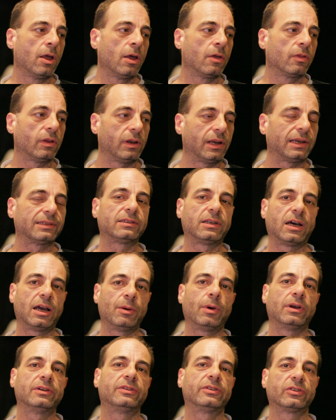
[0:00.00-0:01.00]
The last
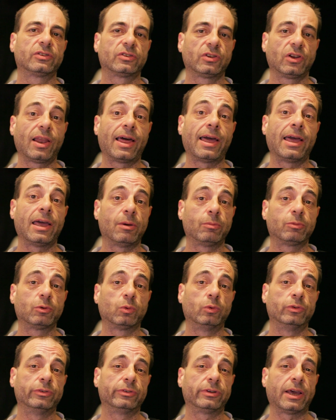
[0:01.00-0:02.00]
time I slept
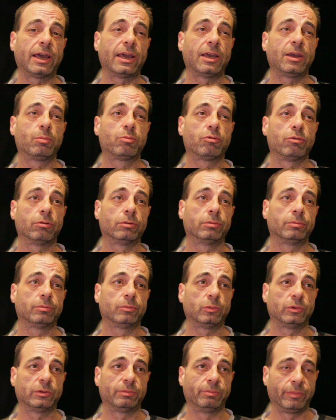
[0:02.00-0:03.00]
was
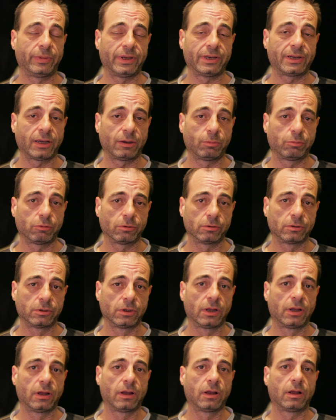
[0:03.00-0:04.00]
mid-April,
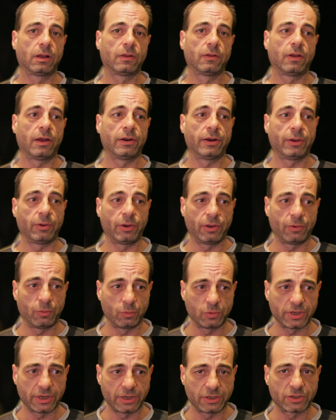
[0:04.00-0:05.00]
and it
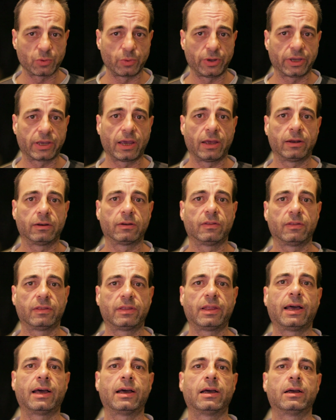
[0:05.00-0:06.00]
was Easter weekend, and
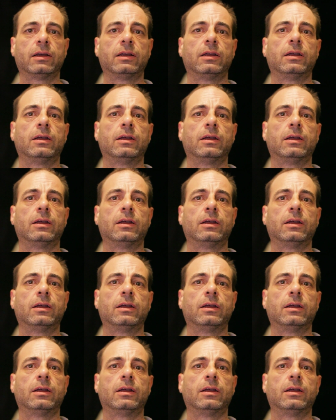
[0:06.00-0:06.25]
that